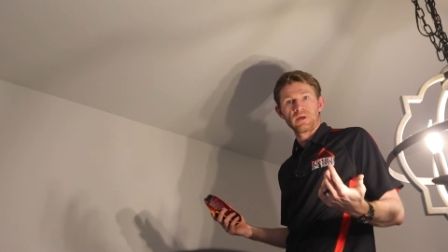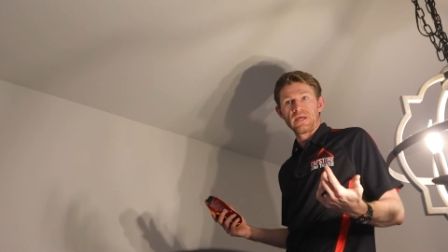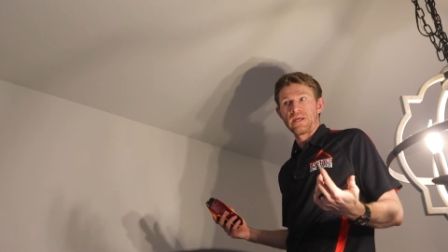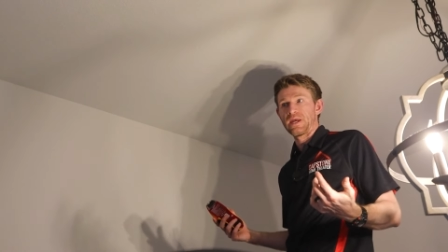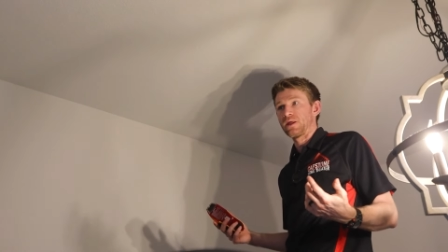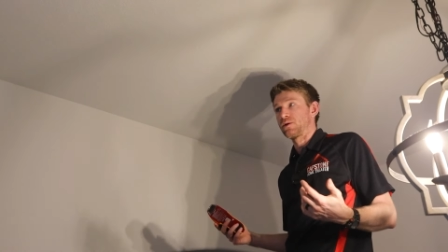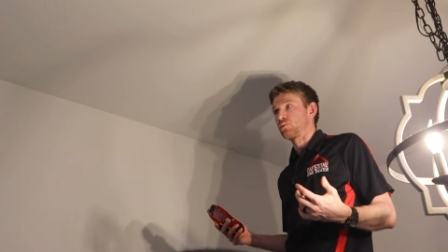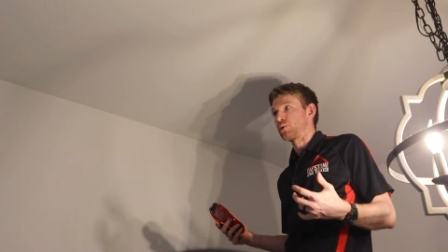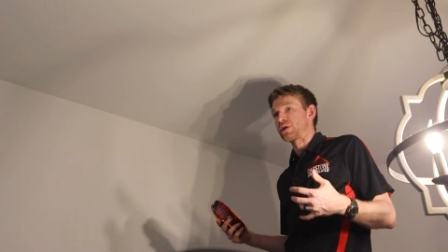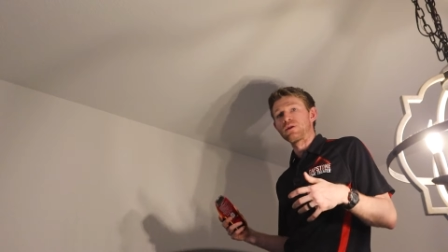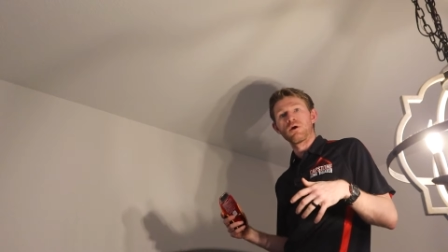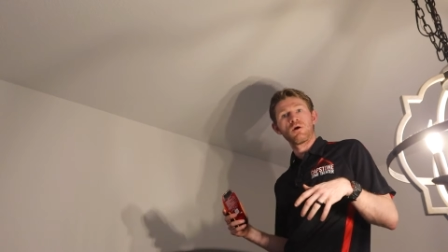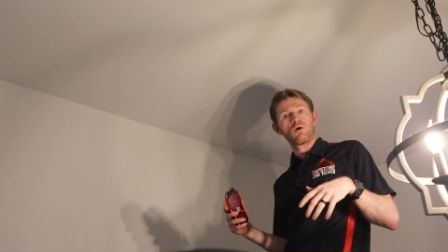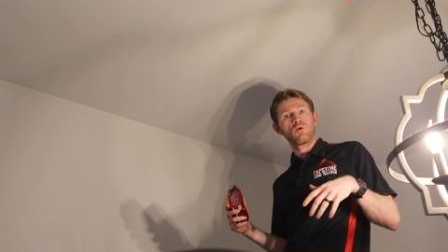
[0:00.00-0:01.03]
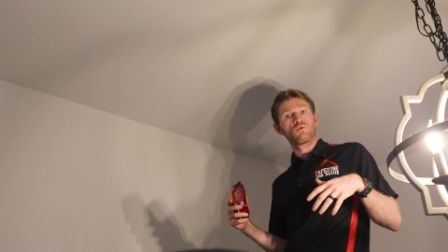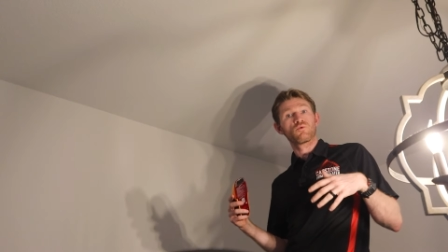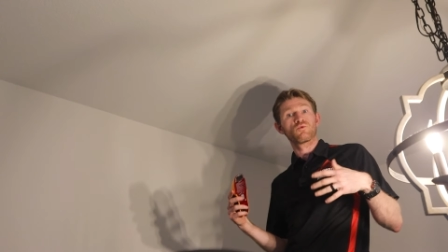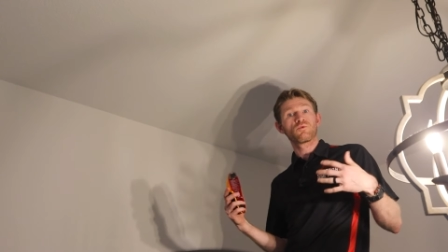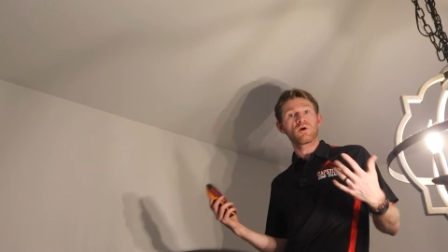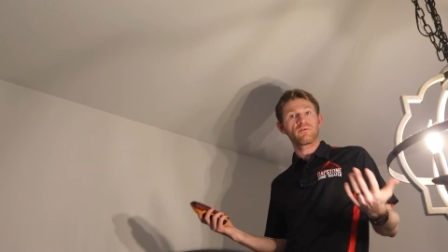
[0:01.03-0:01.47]
and we know
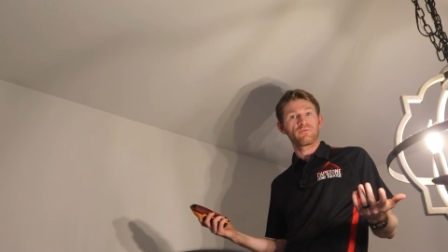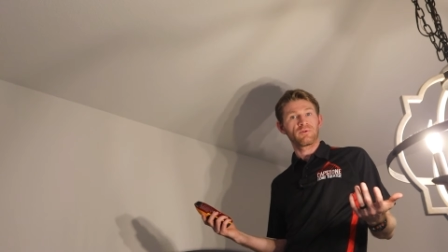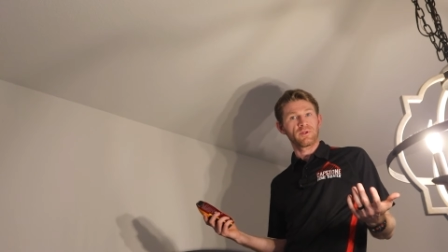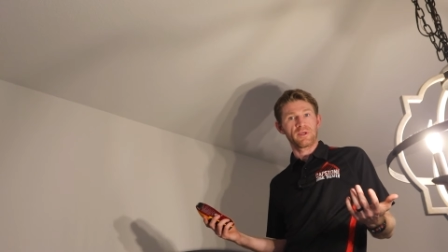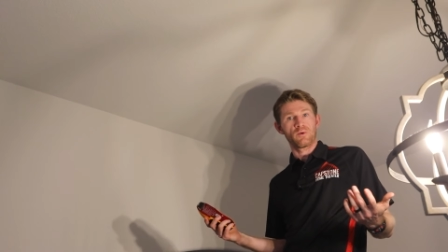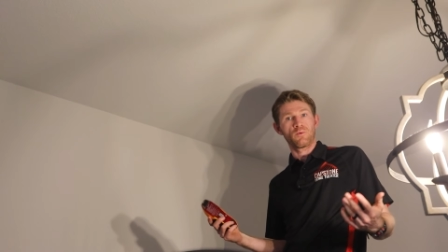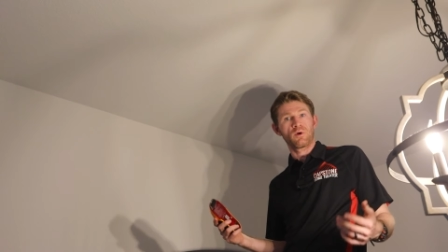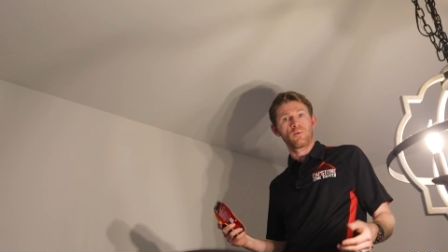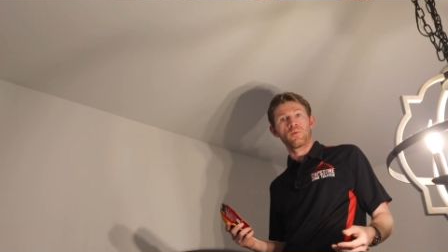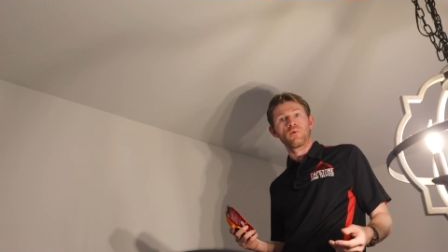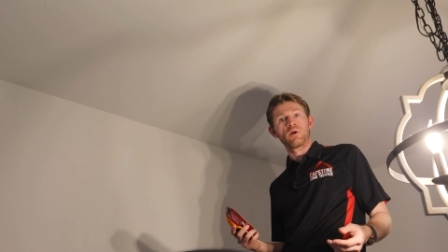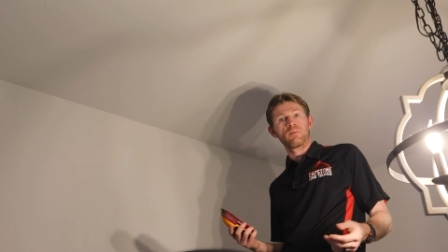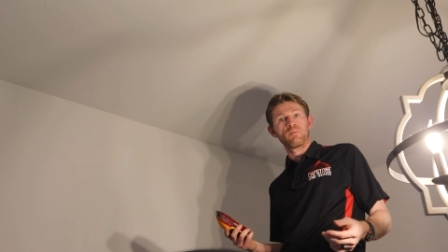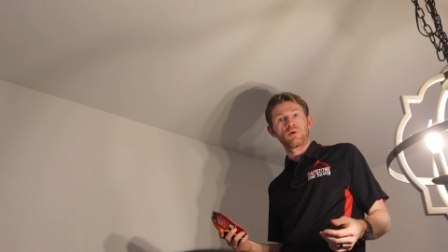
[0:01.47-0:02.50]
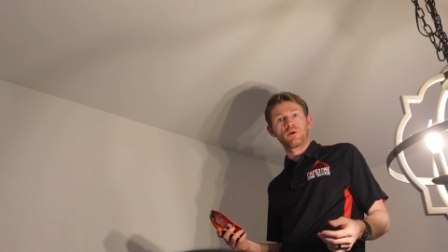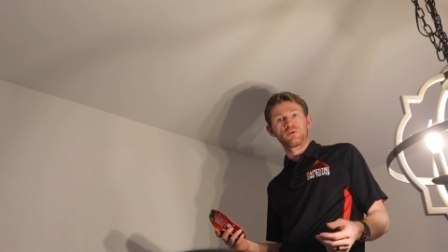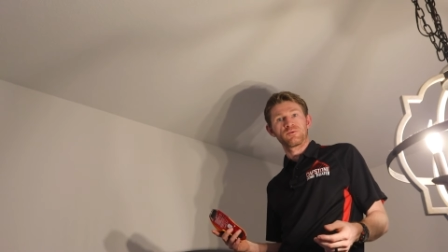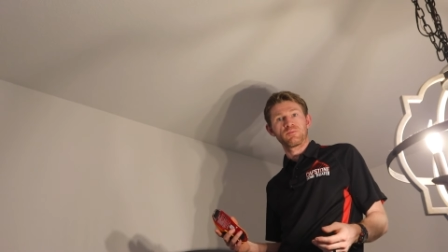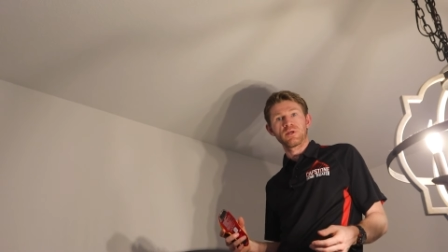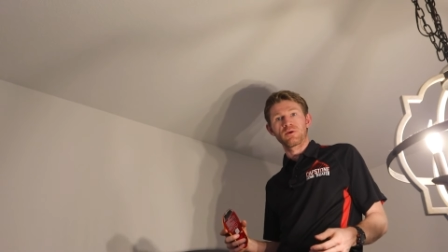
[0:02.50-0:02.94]
roughly where we wanna put
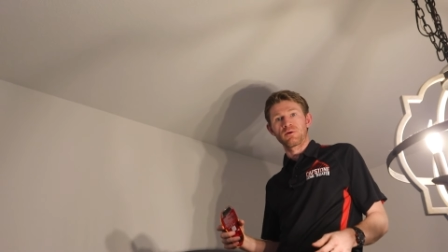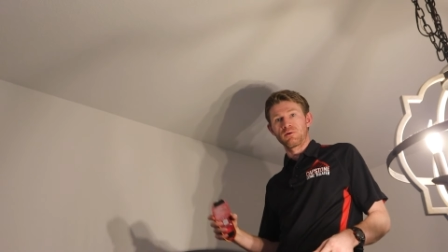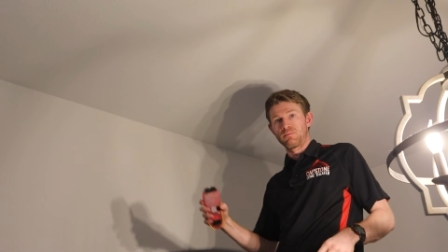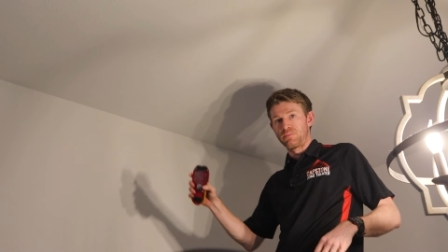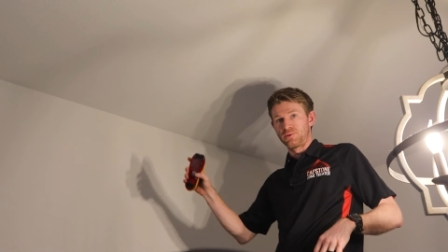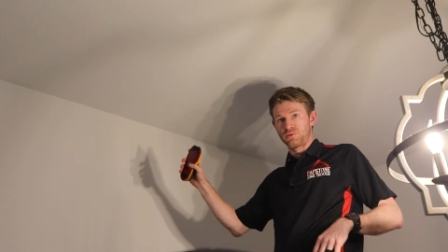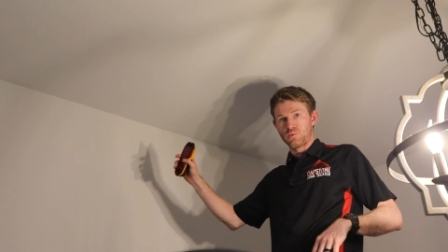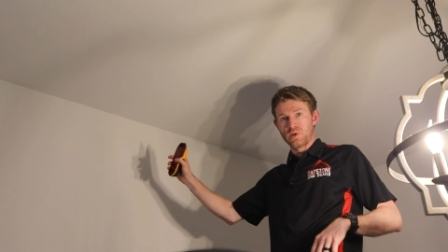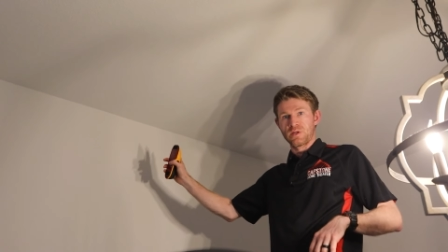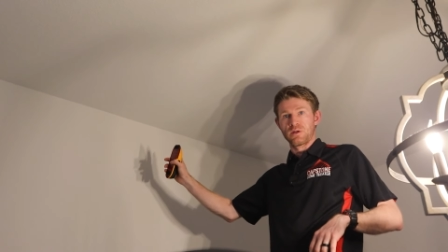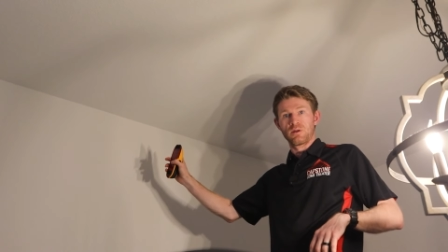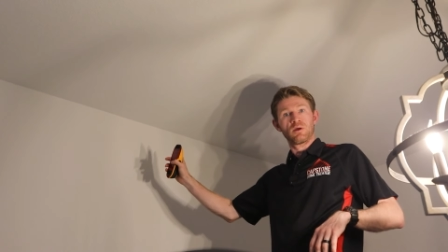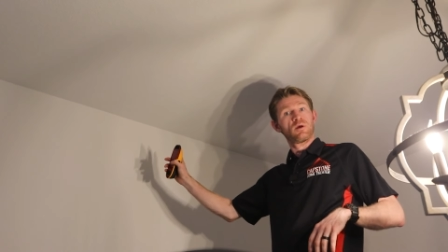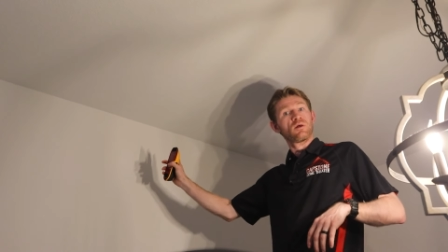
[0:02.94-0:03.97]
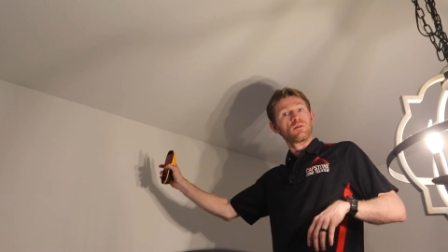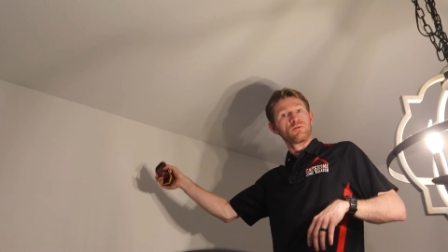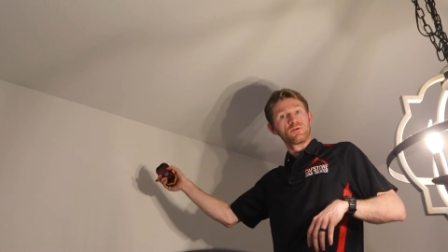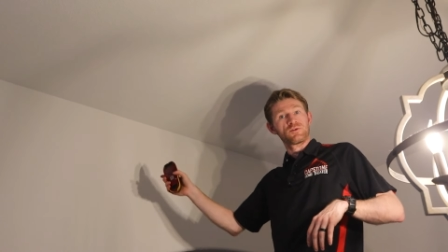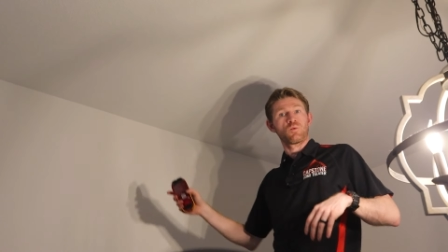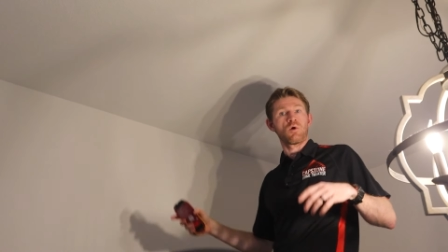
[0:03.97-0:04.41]
our speaker between
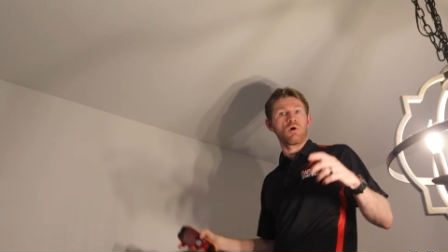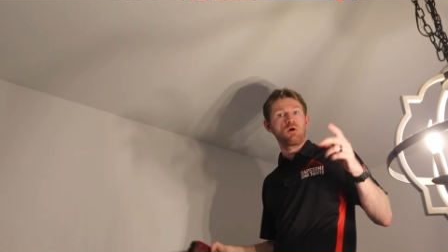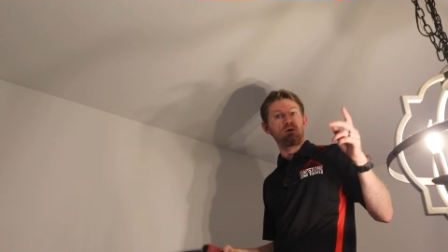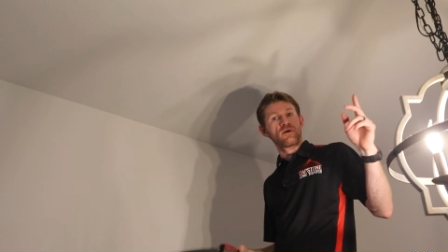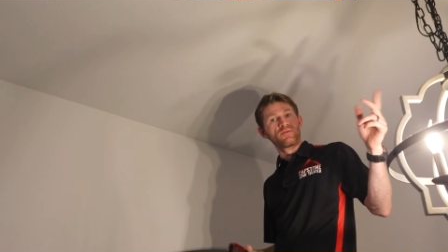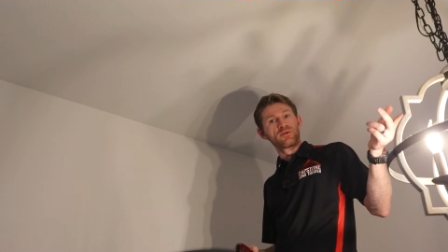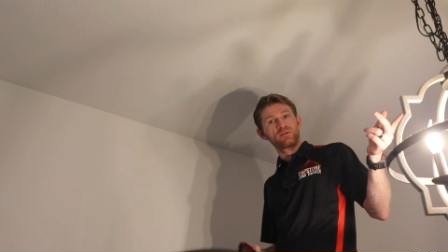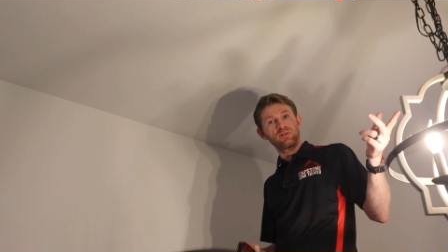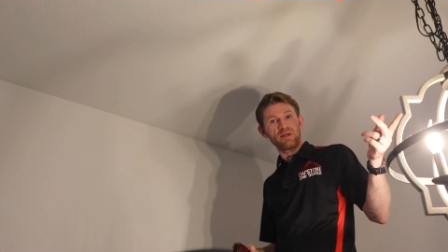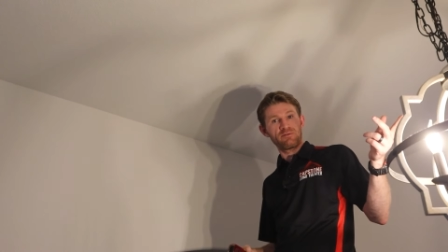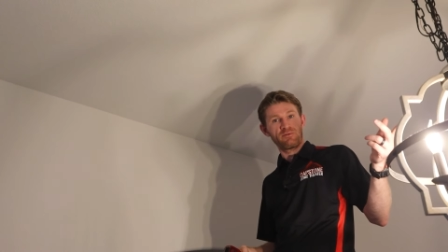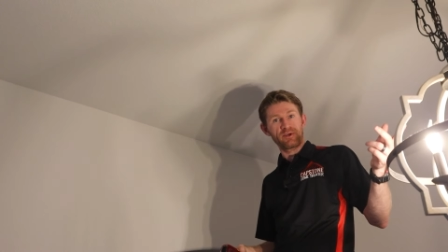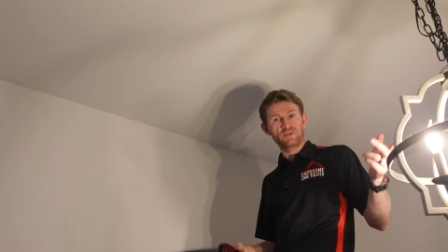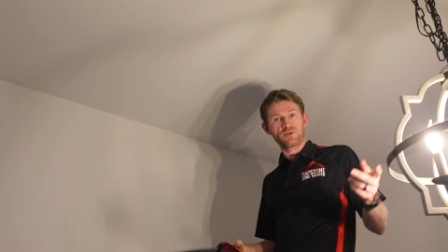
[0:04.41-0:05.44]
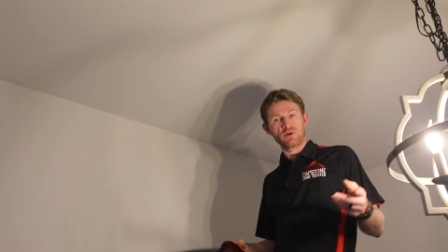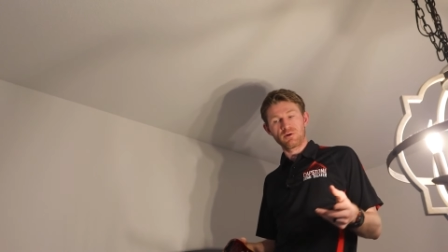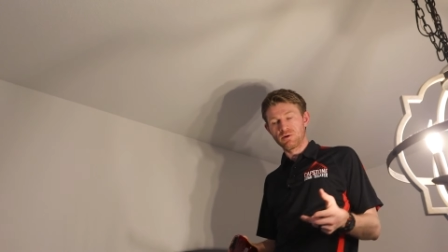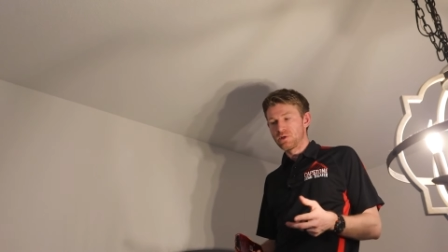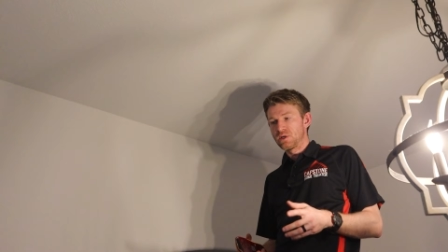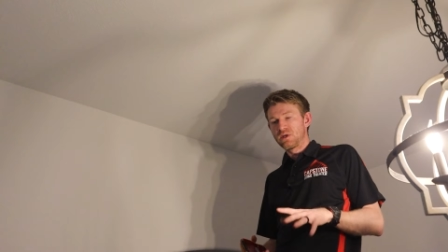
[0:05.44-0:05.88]
this wall and this light
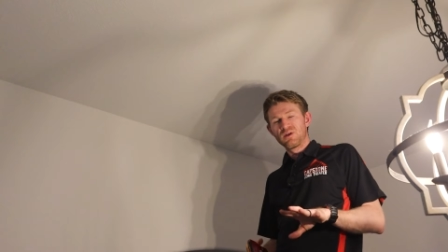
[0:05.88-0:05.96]
fixture,